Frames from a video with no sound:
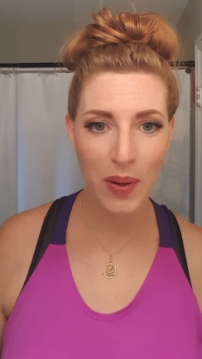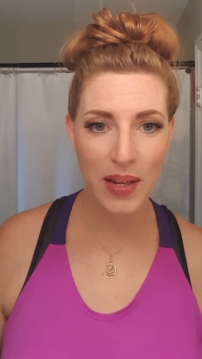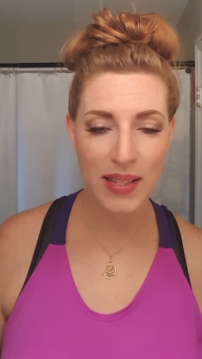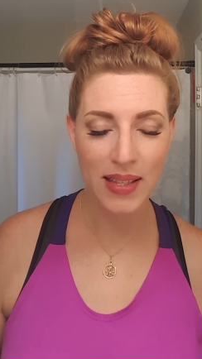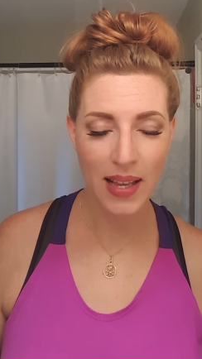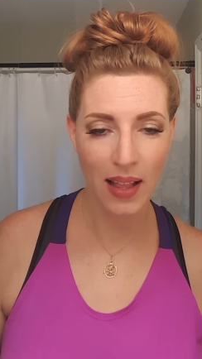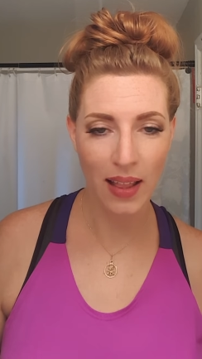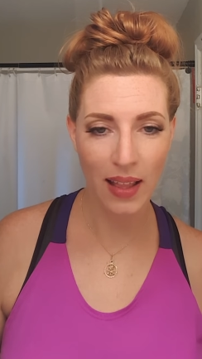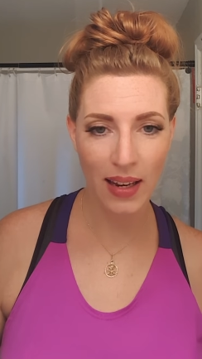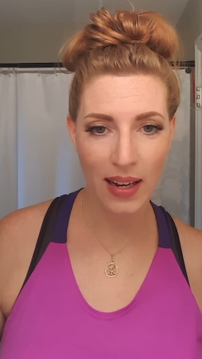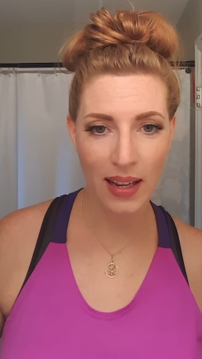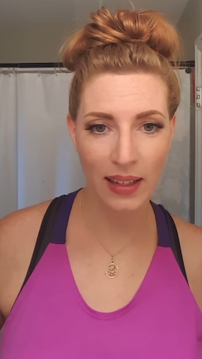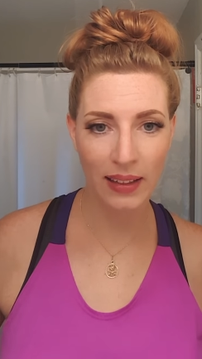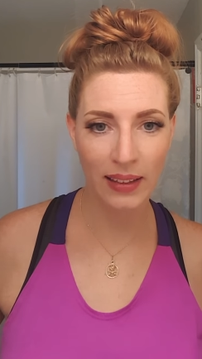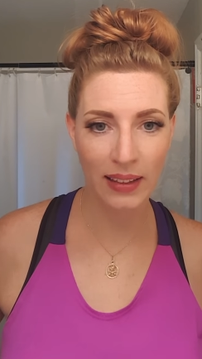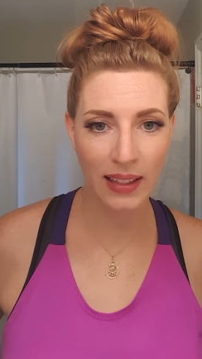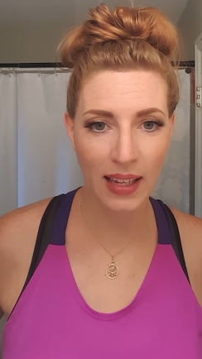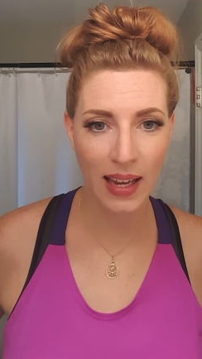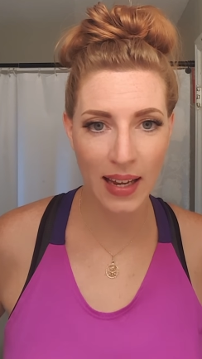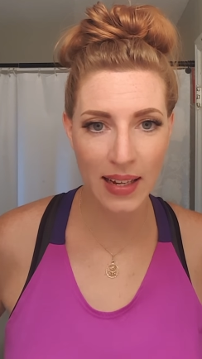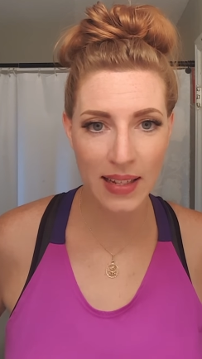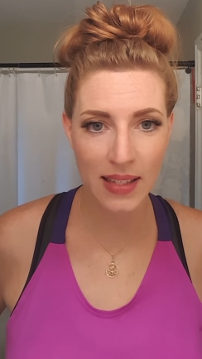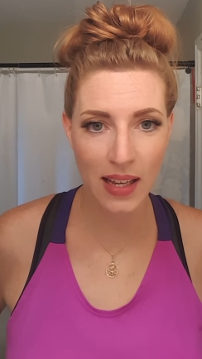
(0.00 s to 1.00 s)
we sell it
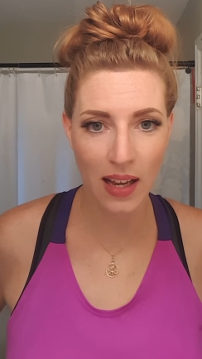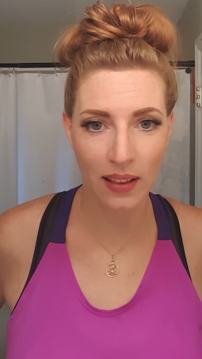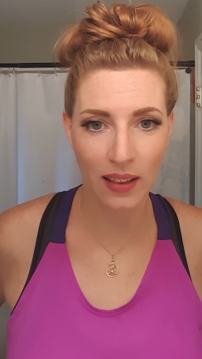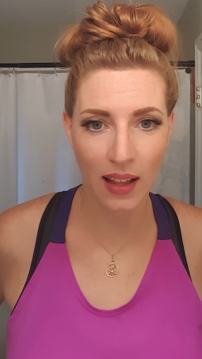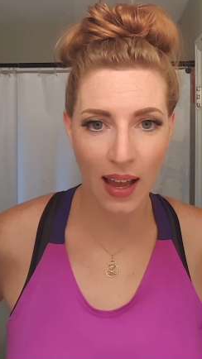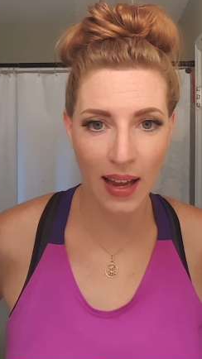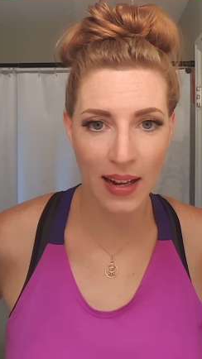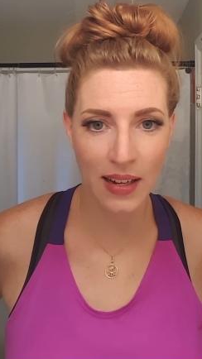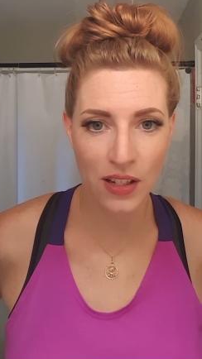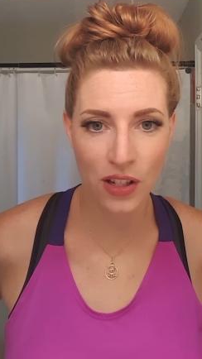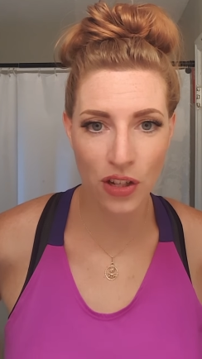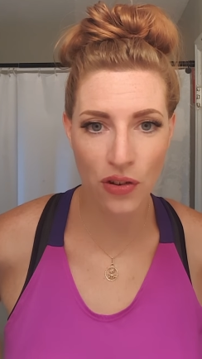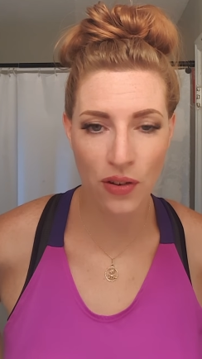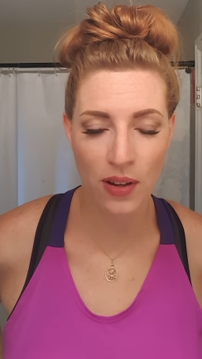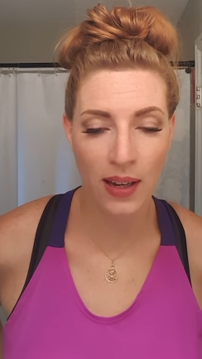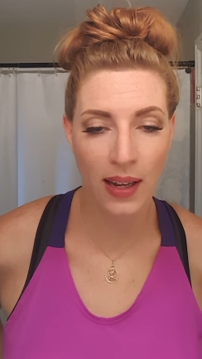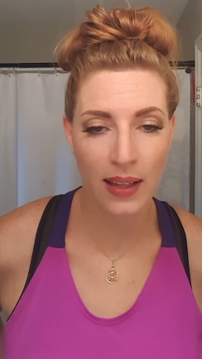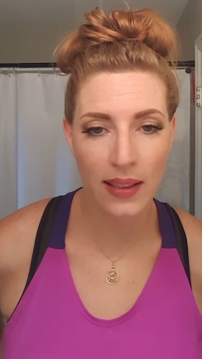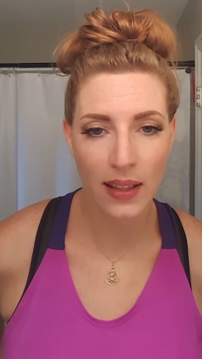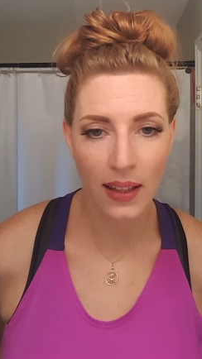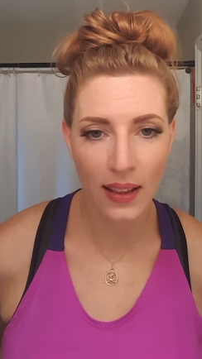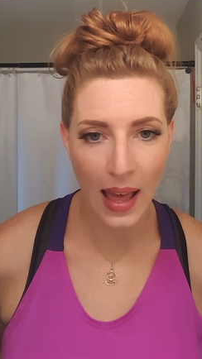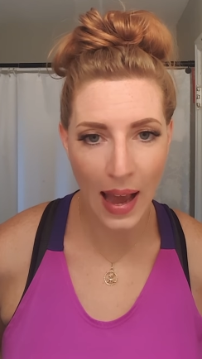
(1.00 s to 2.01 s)
in kits online, so you can
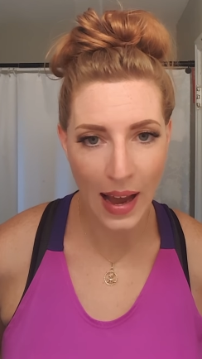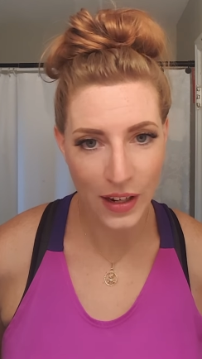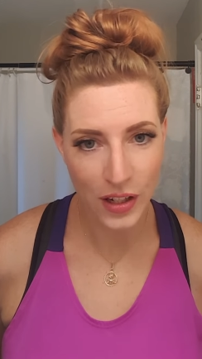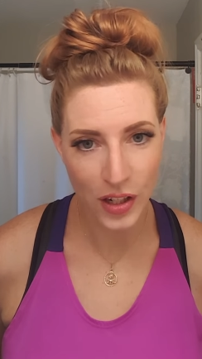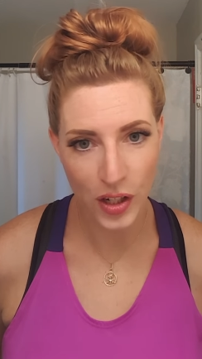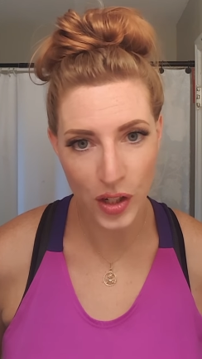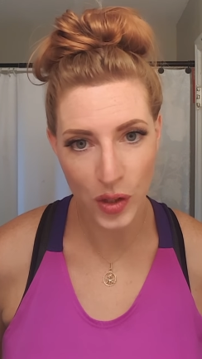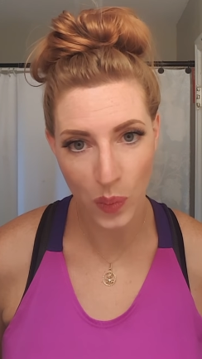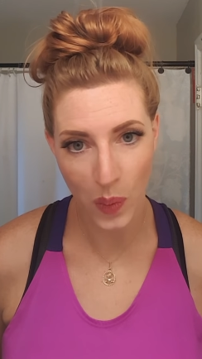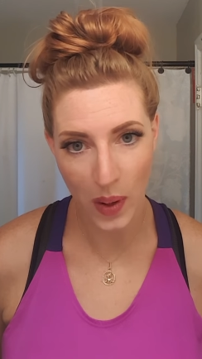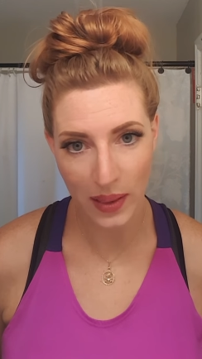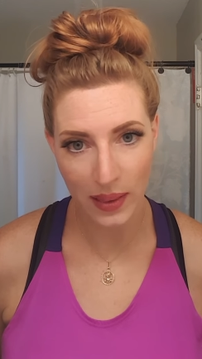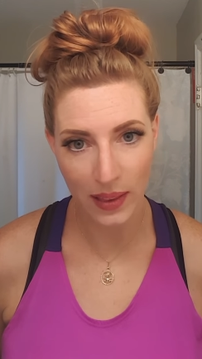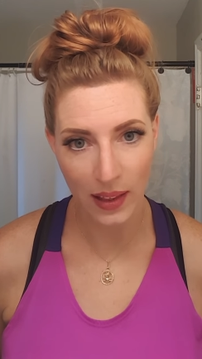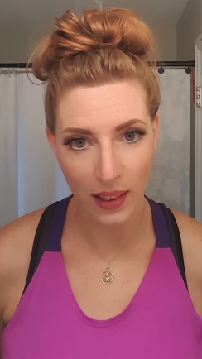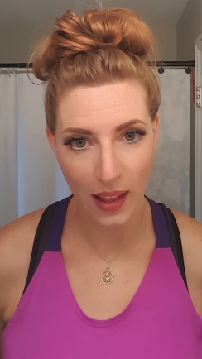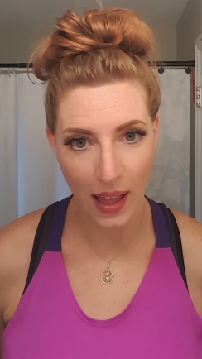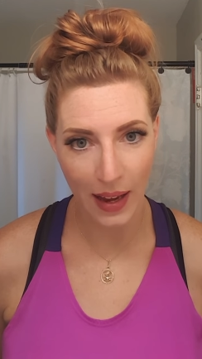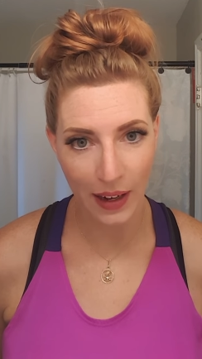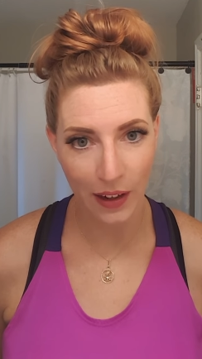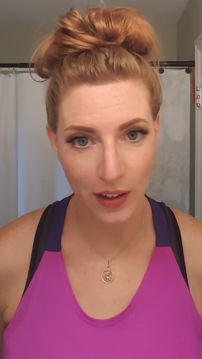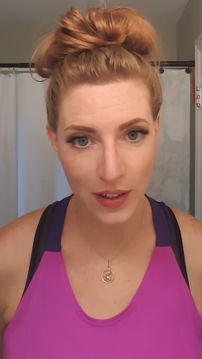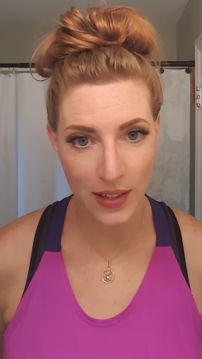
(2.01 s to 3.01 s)
get the lashes with the
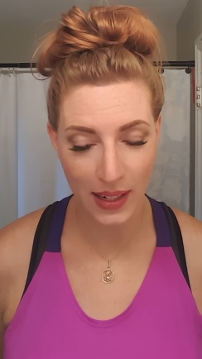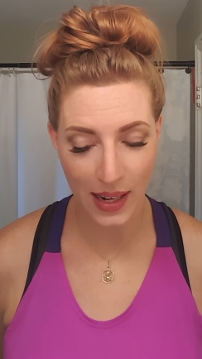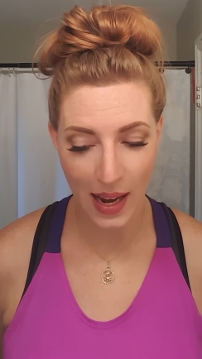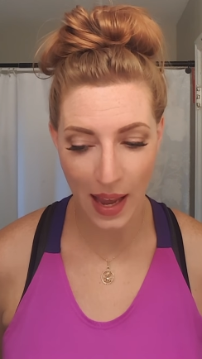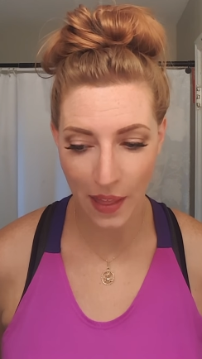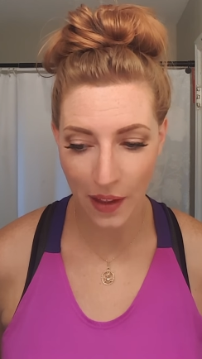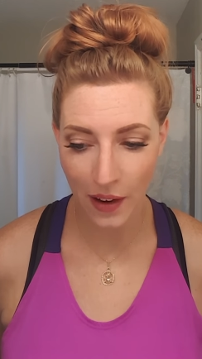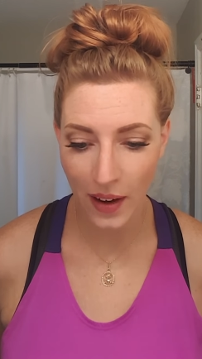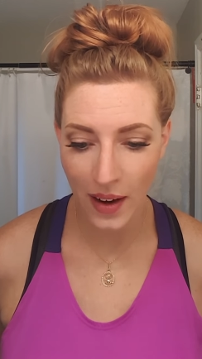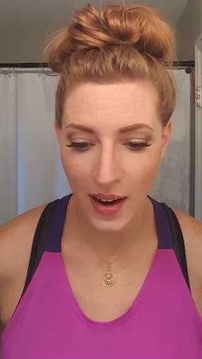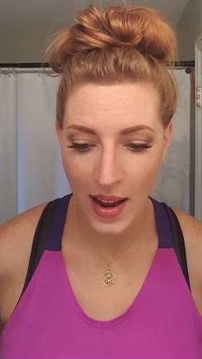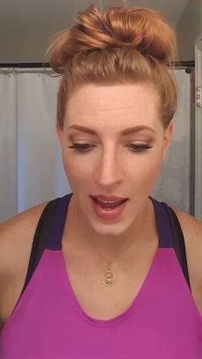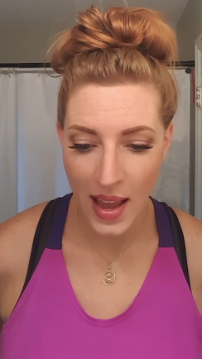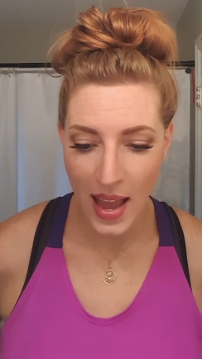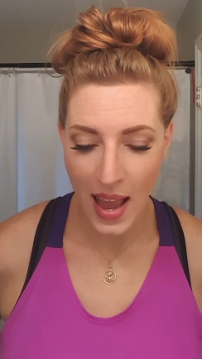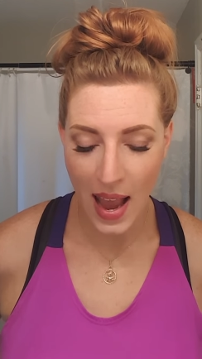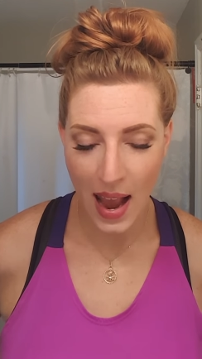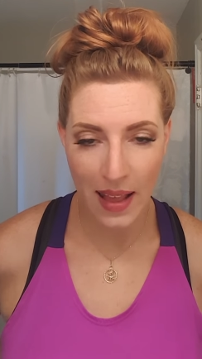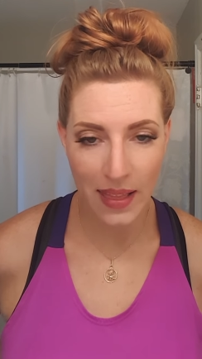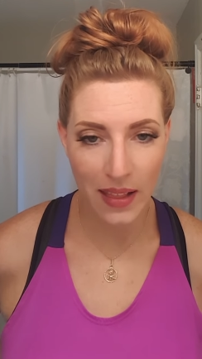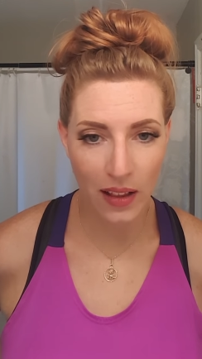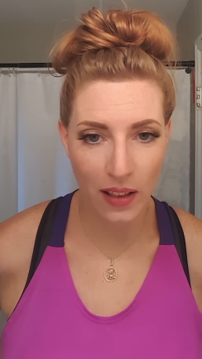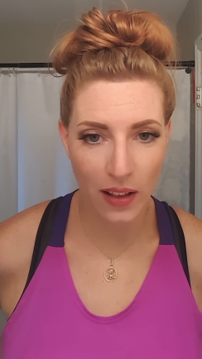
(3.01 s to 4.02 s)
liner together
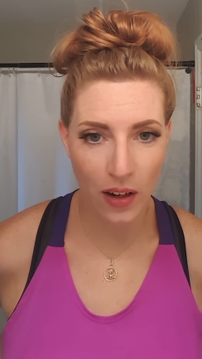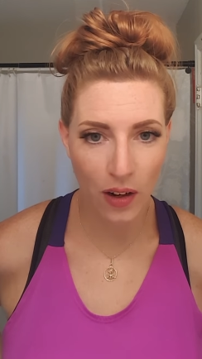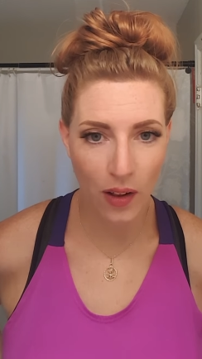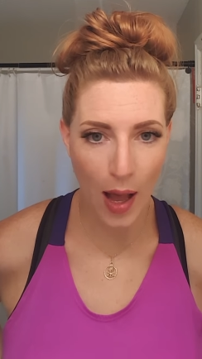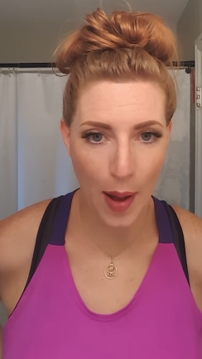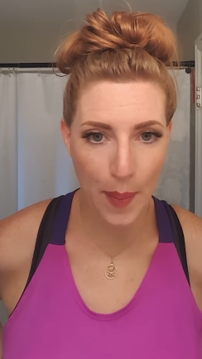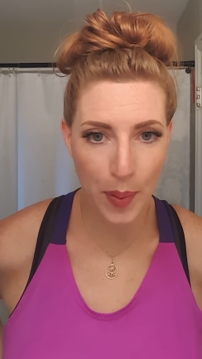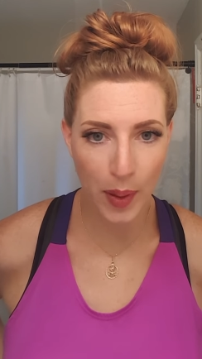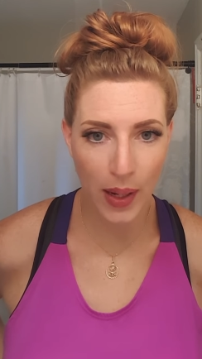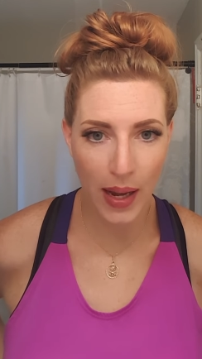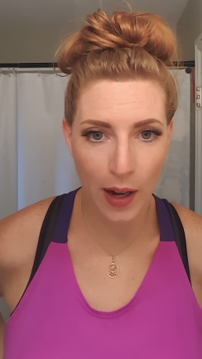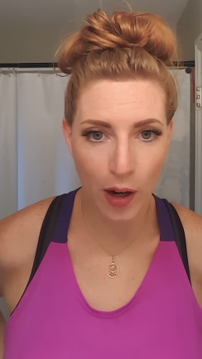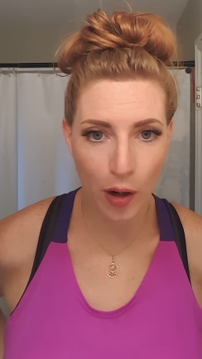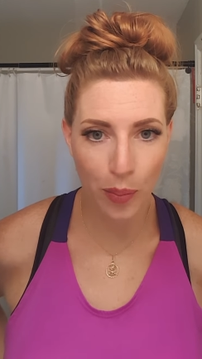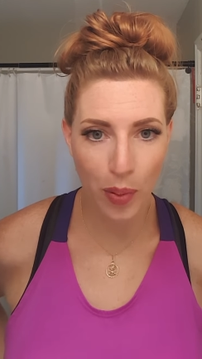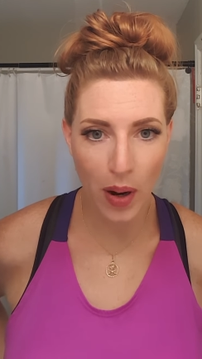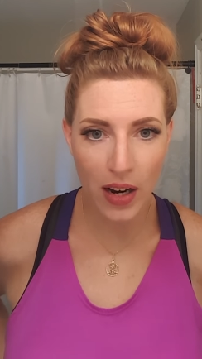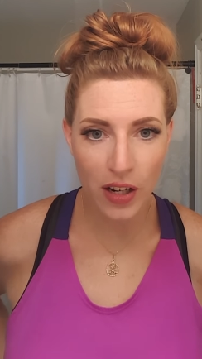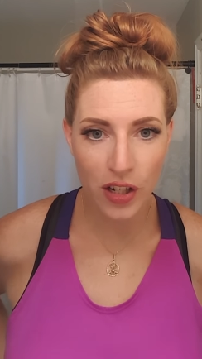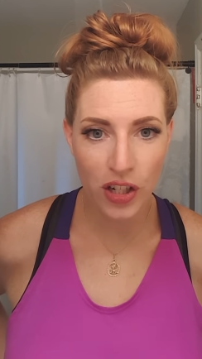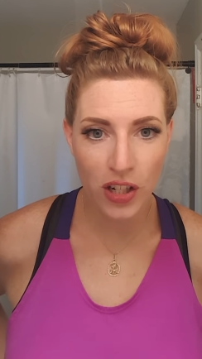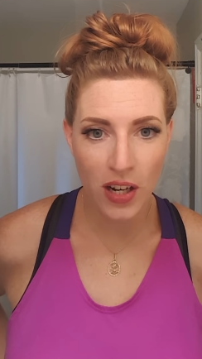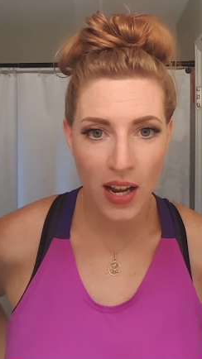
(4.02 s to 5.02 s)
and the little applicator
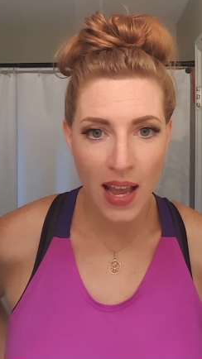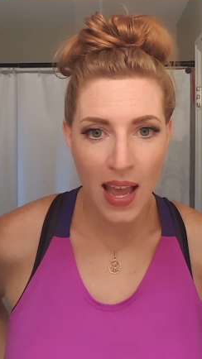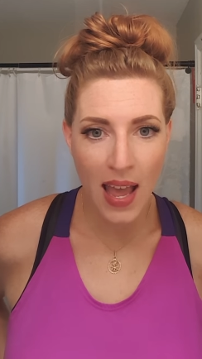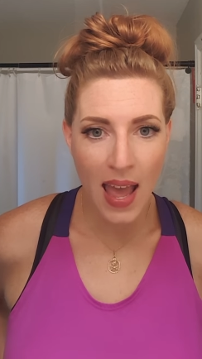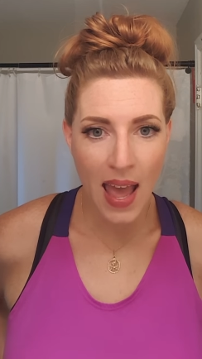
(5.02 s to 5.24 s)
brush.